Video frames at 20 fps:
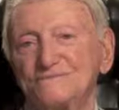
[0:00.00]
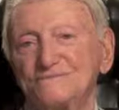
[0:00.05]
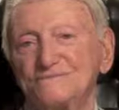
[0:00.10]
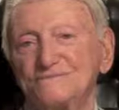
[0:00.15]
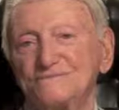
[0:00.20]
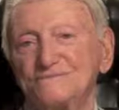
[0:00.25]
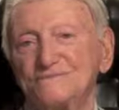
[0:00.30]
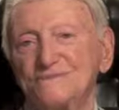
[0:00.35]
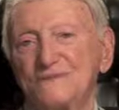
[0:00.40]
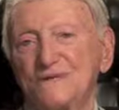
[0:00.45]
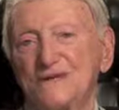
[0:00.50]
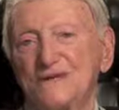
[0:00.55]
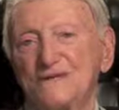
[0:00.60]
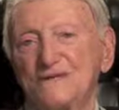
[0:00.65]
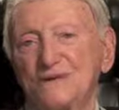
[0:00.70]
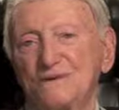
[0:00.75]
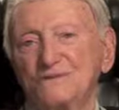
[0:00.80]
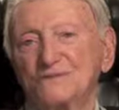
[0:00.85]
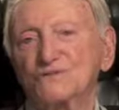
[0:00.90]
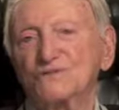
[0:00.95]
you recall
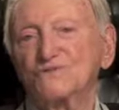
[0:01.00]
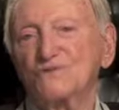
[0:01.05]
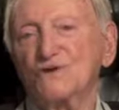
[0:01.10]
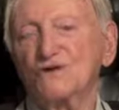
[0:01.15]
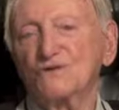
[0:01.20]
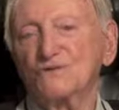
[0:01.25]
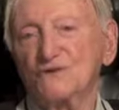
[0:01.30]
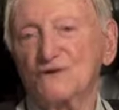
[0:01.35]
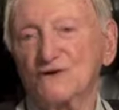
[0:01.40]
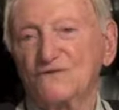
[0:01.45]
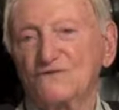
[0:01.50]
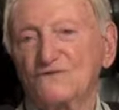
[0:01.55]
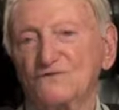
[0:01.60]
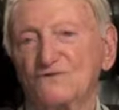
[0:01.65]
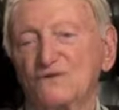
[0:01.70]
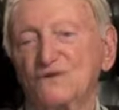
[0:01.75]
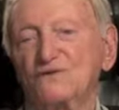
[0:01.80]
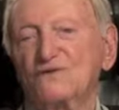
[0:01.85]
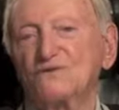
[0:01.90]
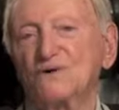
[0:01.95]
there, there was 320,
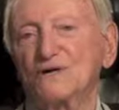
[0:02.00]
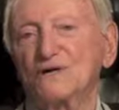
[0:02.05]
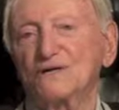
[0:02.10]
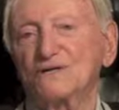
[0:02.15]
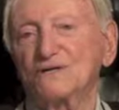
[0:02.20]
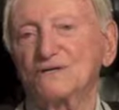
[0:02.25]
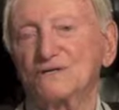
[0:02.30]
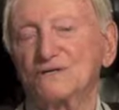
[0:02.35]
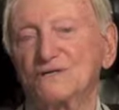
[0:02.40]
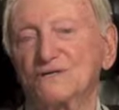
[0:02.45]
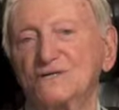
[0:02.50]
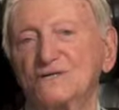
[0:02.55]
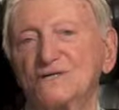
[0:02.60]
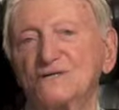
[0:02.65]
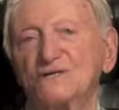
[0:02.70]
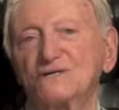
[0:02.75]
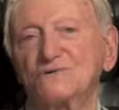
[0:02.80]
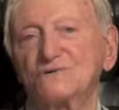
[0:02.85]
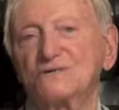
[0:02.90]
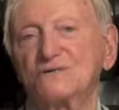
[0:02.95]

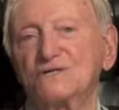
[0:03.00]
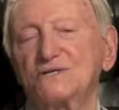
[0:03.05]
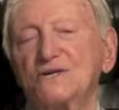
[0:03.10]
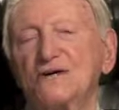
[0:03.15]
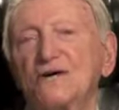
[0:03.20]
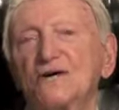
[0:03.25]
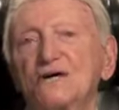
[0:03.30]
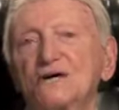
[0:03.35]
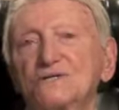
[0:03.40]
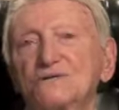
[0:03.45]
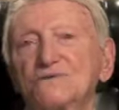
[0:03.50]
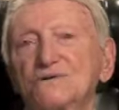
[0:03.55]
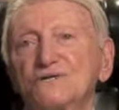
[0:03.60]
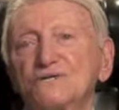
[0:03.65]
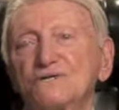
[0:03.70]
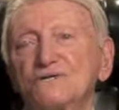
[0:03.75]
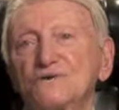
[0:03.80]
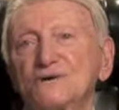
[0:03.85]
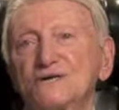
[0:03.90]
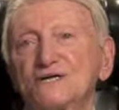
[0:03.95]
323rd, 3,
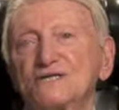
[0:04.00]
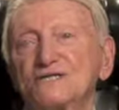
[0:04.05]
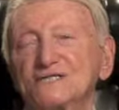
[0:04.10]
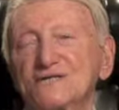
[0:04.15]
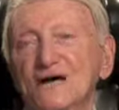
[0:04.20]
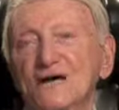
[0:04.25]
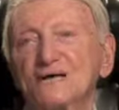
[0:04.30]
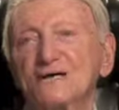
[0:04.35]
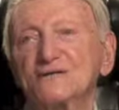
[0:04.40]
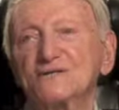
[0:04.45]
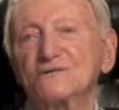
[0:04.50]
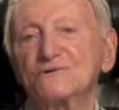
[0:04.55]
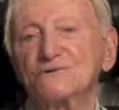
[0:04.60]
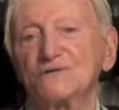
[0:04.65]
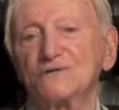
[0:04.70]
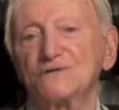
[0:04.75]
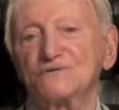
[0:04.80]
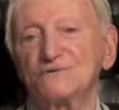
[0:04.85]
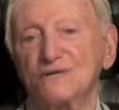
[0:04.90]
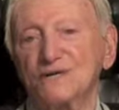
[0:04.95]
322nd,
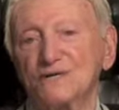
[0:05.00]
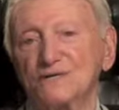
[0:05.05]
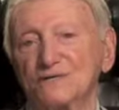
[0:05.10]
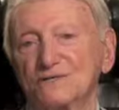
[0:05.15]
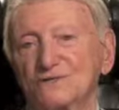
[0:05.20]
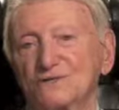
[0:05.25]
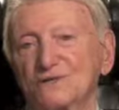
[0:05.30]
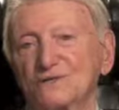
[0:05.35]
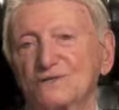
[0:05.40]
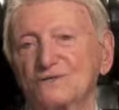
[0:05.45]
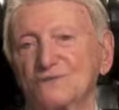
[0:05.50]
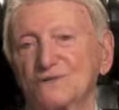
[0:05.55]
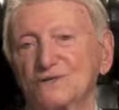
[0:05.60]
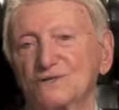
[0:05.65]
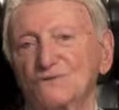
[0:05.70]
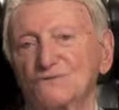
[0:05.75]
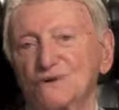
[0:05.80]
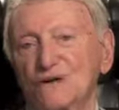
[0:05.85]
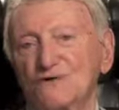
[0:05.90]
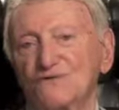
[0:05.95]
323rd,
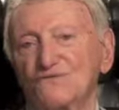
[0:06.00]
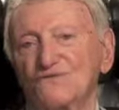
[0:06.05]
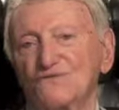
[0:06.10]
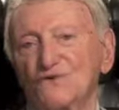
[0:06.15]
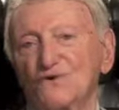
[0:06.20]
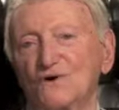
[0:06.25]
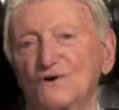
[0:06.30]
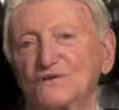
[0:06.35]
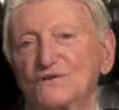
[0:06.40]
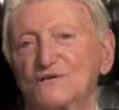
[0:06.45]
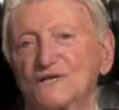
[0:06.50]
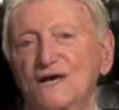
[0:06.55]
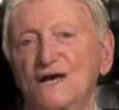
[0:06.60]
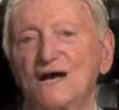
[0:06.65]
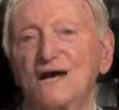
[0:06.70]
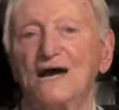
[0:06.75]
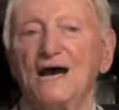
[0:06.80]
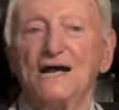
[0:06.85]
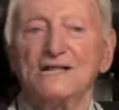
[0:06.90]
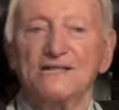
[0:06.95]
324th,
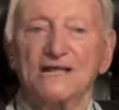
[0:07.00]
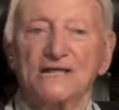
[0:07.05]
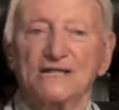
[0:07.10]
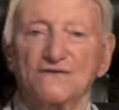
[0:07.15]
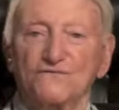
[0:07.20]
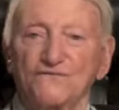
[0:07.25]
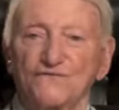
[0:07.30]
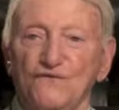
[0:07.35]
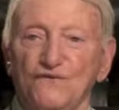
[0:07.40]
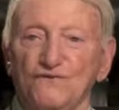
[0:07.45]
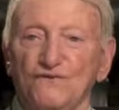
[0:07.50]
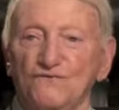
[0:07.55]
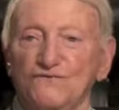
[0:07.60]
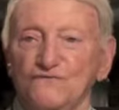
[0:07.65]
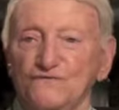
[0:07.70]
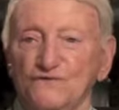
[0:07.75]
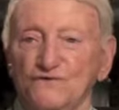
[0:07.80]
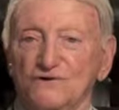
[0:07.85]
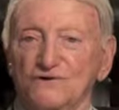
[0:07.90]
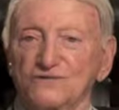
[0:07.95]
and then the
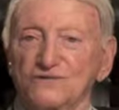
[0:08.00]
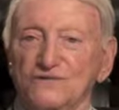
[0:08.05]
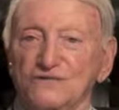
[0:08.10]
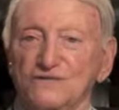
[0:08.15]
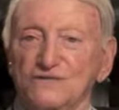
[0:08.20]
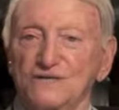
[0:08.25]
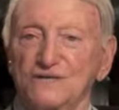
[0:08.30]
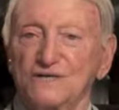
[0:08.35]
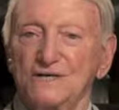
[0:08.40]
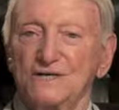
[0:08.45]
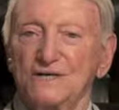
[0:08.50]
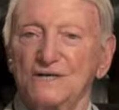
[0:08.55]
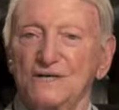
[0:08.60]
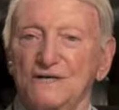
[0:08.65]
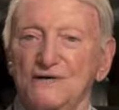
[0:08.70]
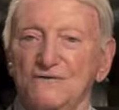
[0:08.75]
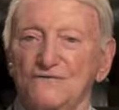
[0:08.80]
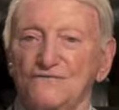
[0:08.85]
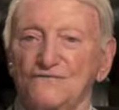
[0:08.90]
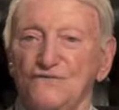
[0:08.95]
401st.
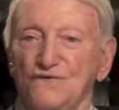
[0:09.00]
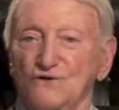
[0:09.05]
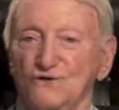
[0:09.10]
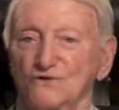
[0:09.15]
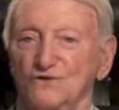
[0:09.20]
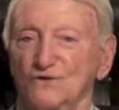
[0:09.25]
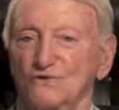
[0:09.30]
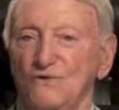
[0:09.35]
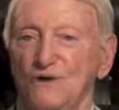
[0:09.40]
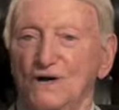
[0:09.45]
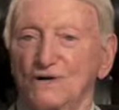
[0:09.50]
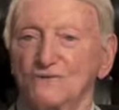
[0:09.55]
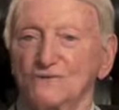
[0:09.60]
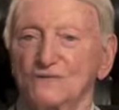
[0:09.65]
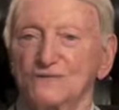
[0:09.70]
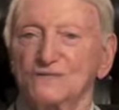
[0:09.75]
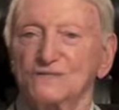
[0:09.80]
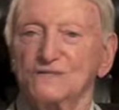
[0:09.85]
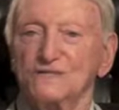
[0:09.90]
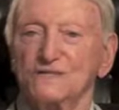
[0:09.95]
Four
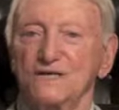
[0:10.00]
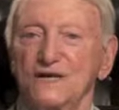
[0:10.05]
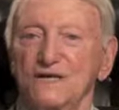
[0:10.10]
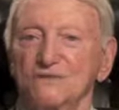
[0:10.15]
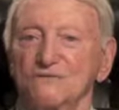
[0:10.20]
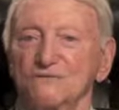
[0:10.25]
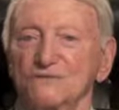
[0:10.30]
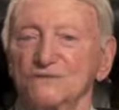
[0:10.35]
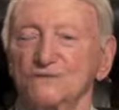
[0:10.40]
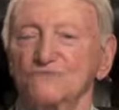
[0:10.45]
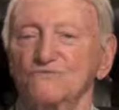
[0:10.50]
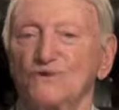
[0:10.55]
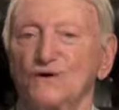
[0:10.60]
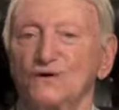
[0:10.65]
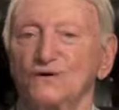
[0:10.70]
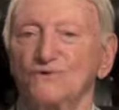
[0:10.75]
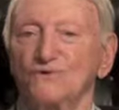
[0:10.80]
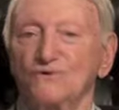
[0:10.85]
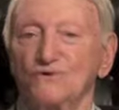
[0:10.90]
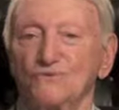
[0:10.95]
squadrons equals
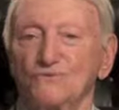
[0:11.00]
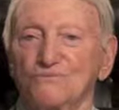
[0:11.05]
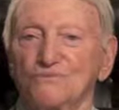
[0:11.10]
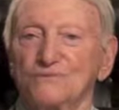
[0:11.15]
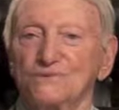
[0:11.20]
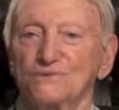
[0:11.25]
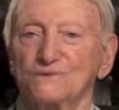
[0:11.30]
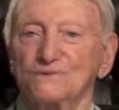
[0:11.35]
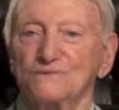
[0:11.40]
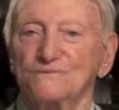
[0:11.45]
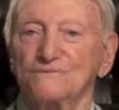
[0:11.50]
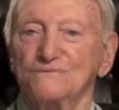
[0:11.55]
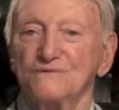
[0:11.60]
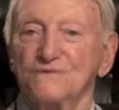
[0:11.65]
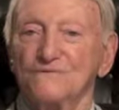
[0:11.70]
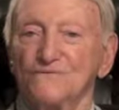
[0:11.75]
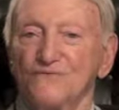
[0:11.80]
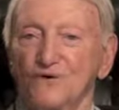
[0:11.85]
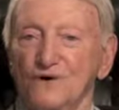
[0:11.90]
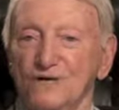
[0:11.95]
one group,
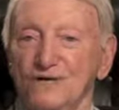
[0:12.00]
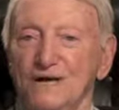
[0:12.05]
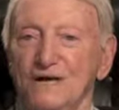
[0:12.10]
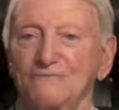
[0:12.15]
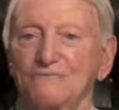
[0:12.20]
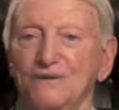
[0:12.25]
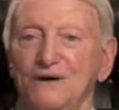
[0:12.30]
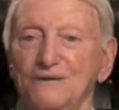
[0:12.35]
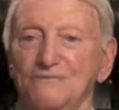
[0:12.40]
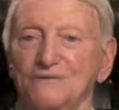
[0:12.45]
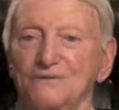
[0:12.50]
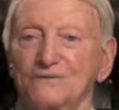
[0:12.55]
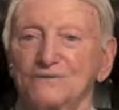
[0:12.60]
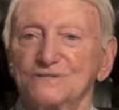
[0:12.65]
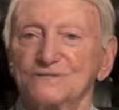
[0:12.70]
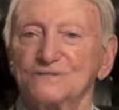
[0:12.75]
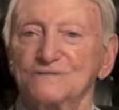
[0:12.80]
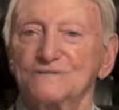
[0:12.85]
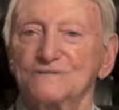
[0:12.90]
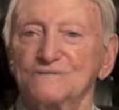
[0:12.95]
48
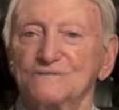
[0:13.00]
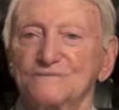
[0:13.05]
bombers.